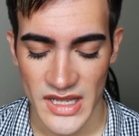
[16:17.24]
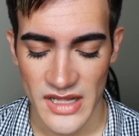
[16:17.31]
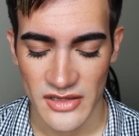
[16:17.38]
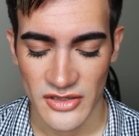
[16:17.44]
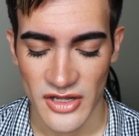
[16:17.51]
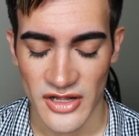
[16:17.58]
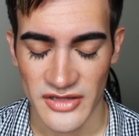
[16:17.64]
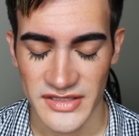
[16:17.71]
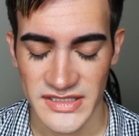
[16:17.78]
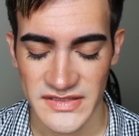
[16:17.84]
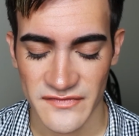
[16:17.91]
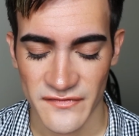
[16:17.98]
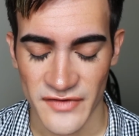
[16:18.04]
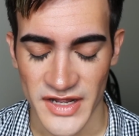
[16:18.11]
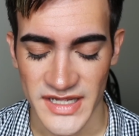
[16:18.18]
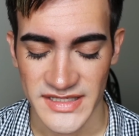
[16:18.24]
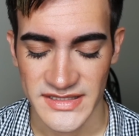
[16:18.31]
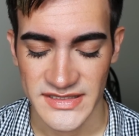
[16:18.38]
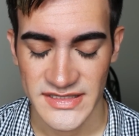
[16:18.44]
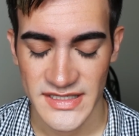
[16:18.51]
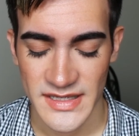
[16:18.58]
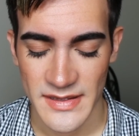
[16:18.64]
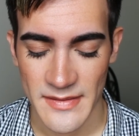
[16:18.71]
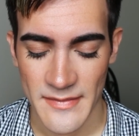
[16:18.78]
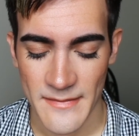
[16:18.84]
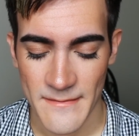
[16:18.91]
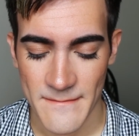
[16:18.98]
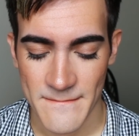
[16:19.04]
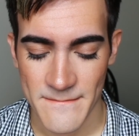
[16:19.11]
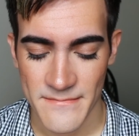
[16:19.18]
I'll call this friend
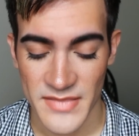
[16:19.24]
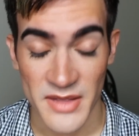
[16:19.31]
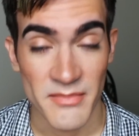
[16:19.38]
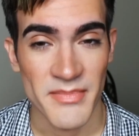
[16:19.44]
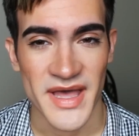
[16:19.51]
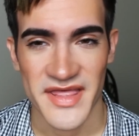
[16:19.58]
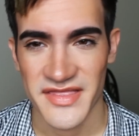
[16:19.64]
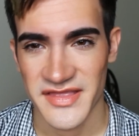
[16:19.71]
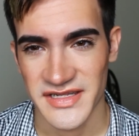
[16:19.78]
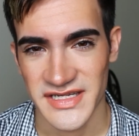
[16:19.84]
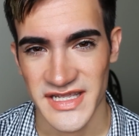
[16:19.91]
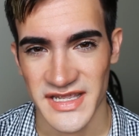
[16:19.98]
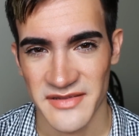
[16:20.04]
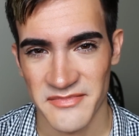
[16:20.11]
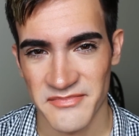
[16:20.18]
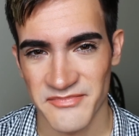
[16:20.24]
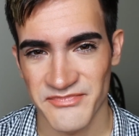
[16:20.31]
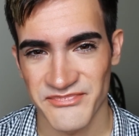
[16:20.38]
Bethany.